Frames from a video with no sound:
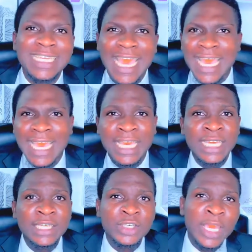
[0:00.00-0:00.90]

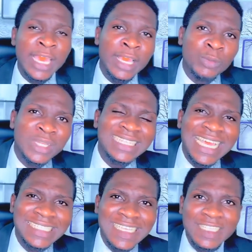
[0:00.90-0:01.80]
a
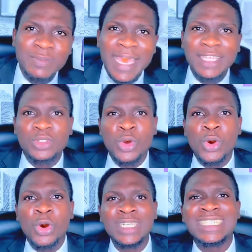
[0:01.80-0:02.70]
witness statement
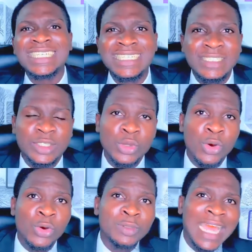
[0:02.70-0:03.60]
or this
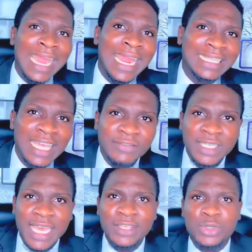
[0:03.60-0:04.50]
or direct
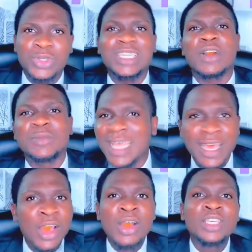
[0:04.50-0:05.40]
evidence or circumstance.
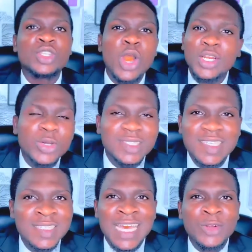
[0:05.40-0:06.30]
You see, all those
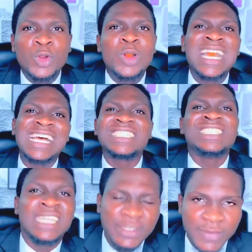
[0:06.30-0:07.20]
things are no longer as
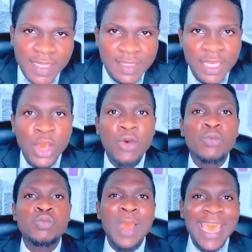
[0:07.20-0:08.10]
relevant
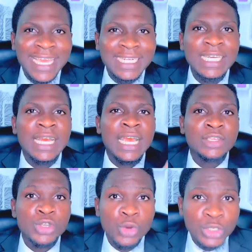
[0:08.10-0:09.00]
when
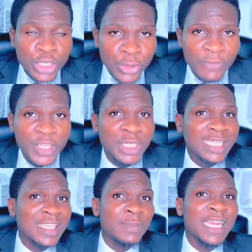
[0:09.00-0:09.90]
the confessional
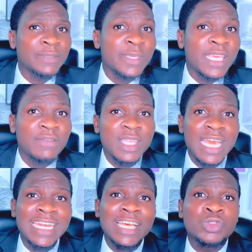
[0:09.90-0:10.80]
statement has been given,
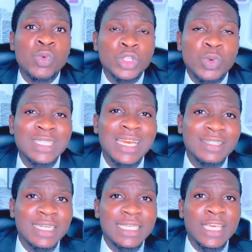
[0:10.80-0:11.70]
and that's what was held
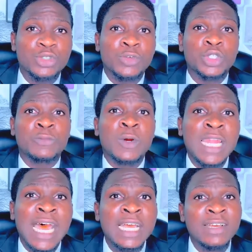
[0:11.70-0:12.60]
in the case of
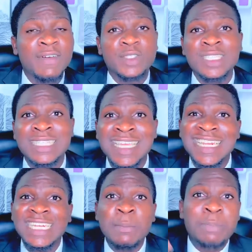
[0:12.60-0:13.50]
SOFOLA versus the state,
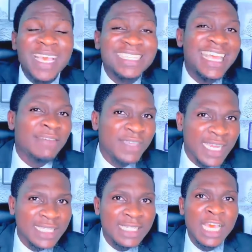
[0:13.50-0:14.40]
that the best
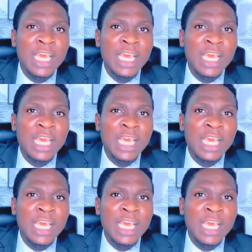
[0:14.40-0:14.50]
evidence